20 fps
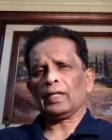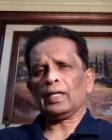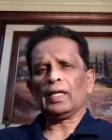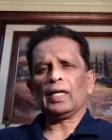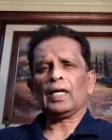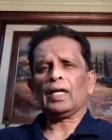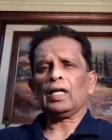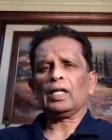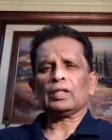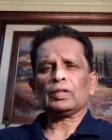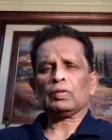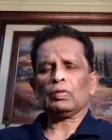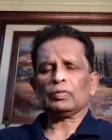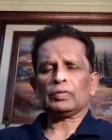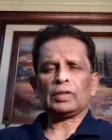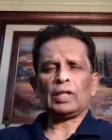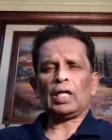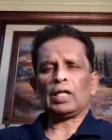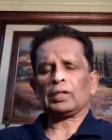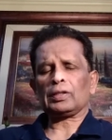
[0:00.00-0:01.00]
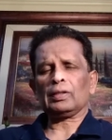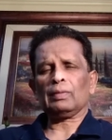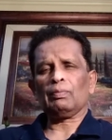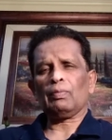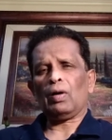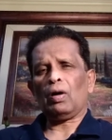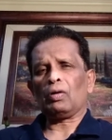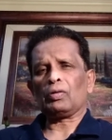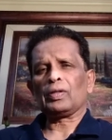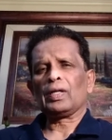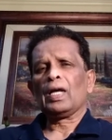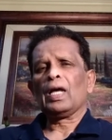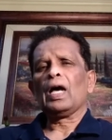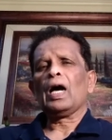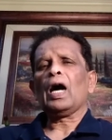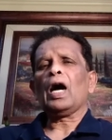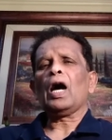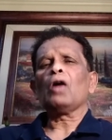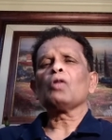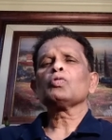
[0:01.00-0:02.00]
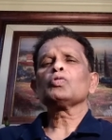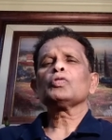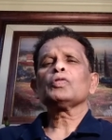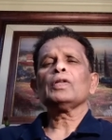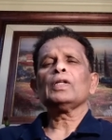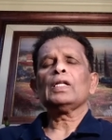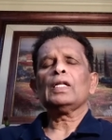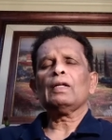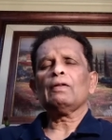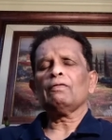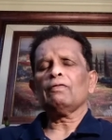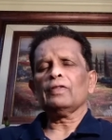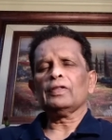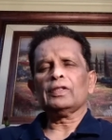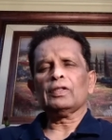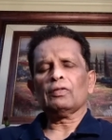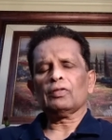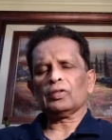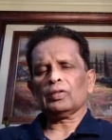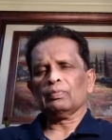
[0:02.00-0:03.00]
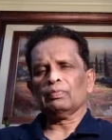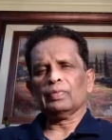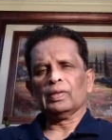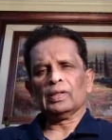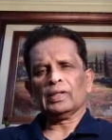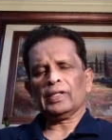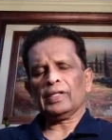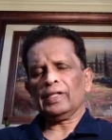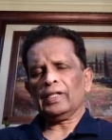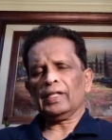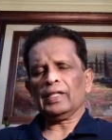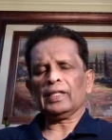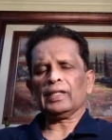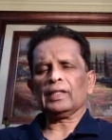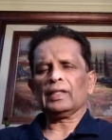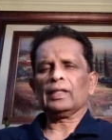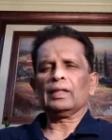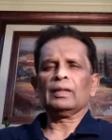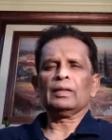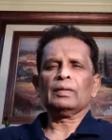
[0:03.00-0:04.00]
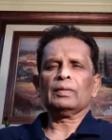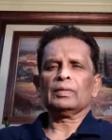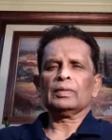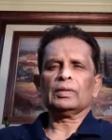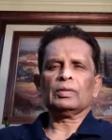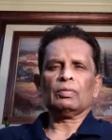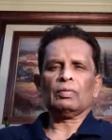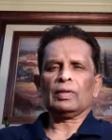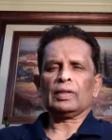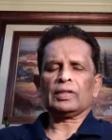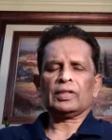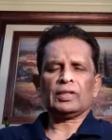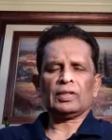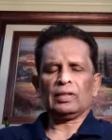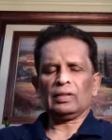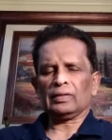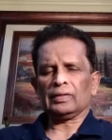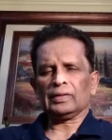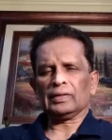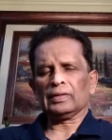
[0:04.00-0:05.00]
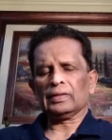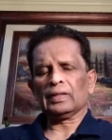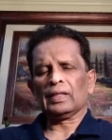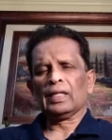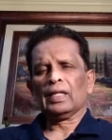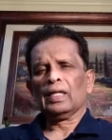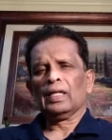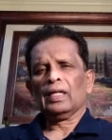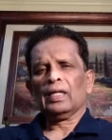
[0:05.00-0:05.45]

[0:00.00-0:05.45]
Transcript: I also talked about how to live without burdening your children